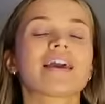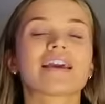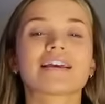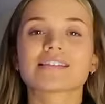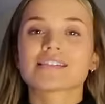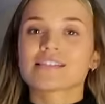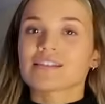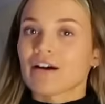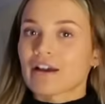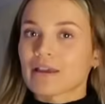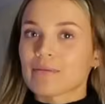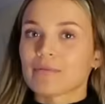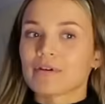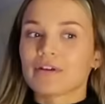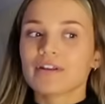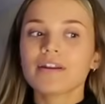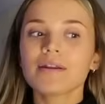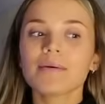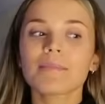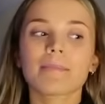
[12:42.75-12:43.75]

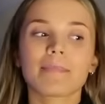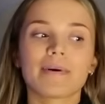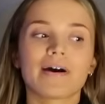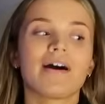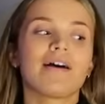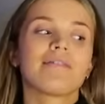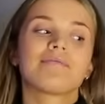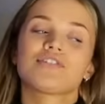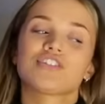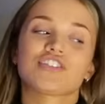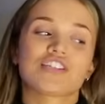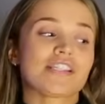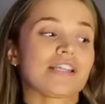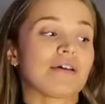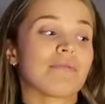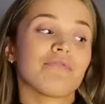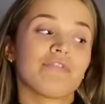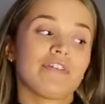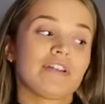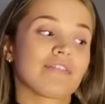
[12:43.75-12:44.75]
excitement, but just
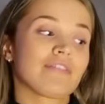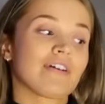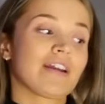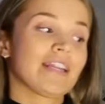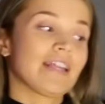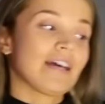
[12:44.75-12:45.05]
how I'm feeling right